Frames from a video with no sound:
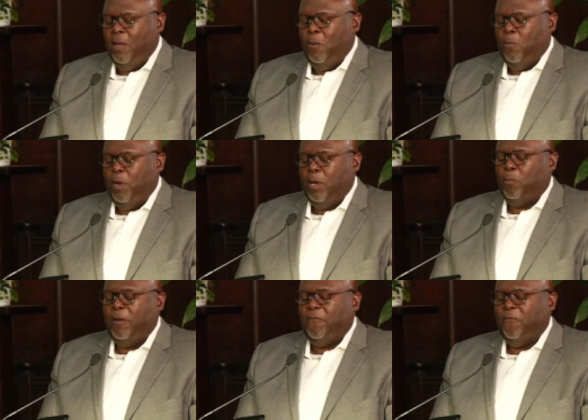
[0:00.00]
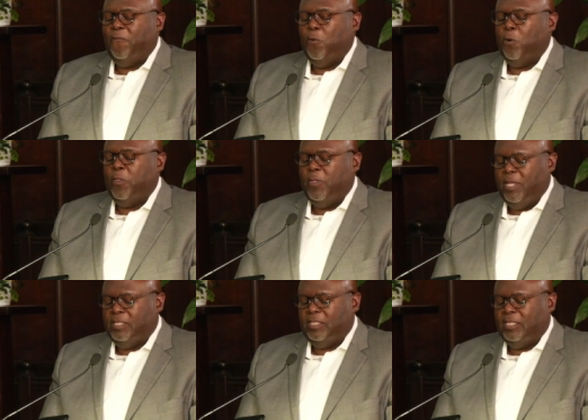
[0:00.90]
we are grateful for
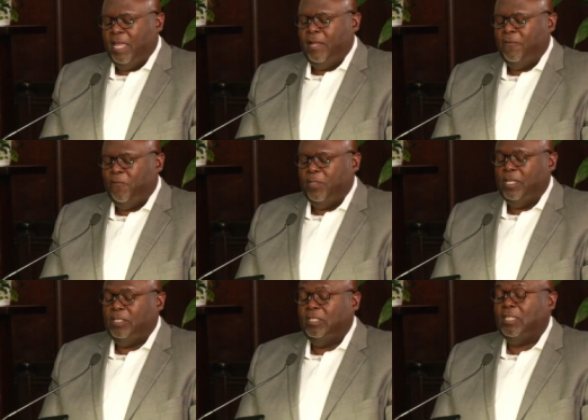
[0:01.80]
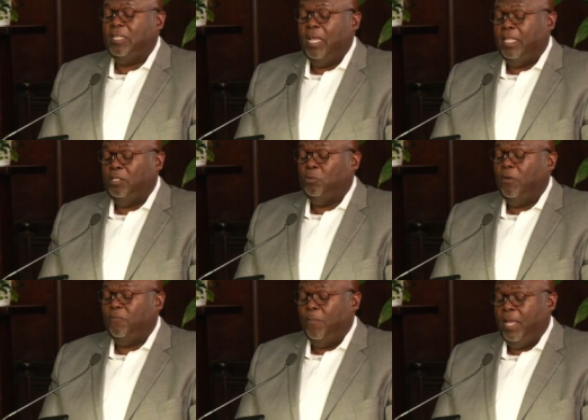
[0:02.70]
this day, for this is the day that you
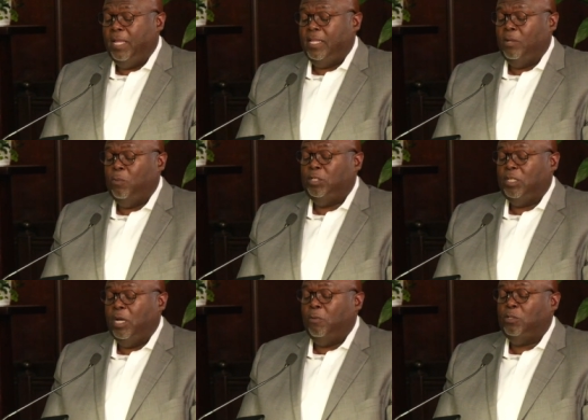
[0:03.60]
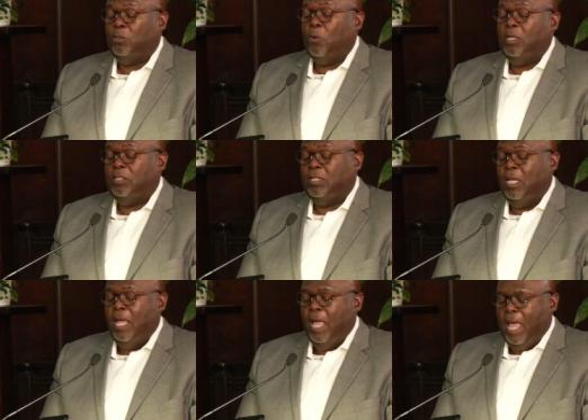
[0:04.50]
have made, and we shall rejoice
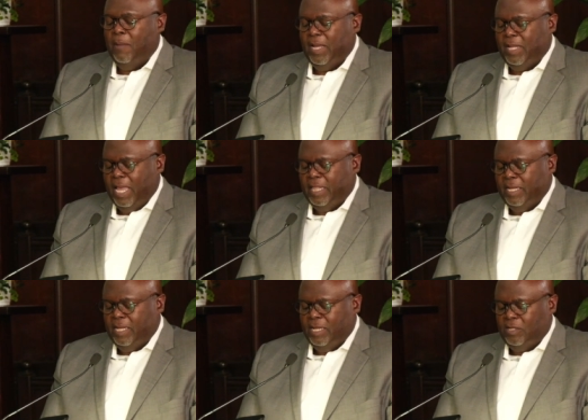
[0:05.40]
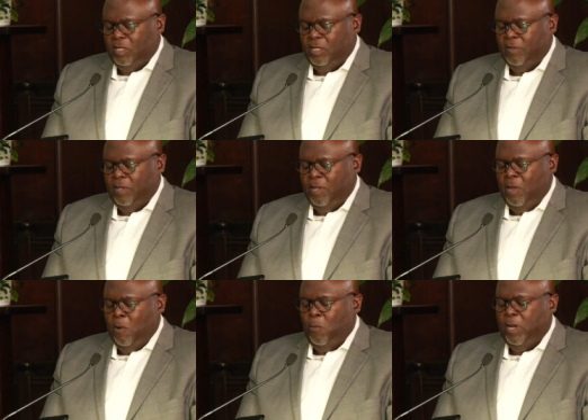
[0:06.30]
and be glad in it.
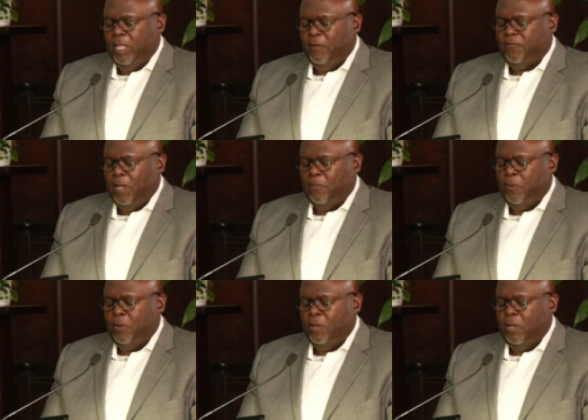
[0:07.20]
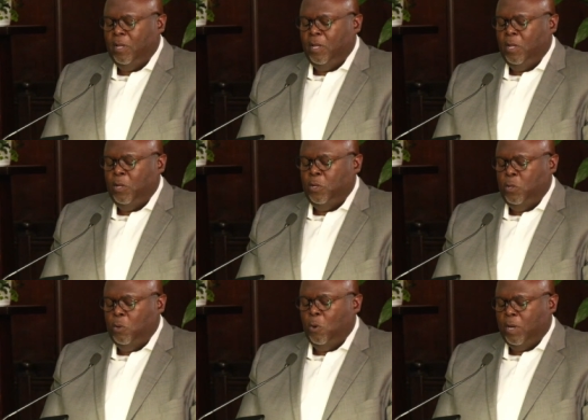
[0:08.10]
We lift up
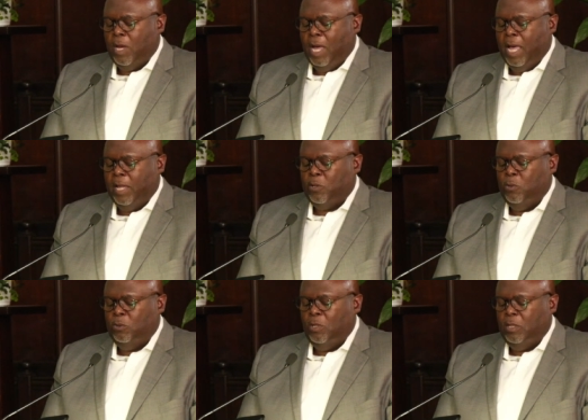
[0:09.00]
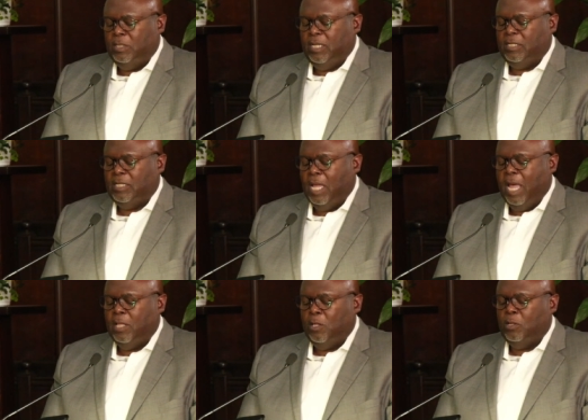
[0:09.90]
you, O God, who sits
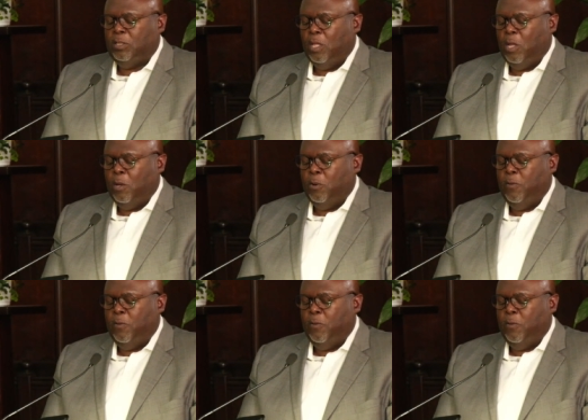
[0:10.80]
high and looks low,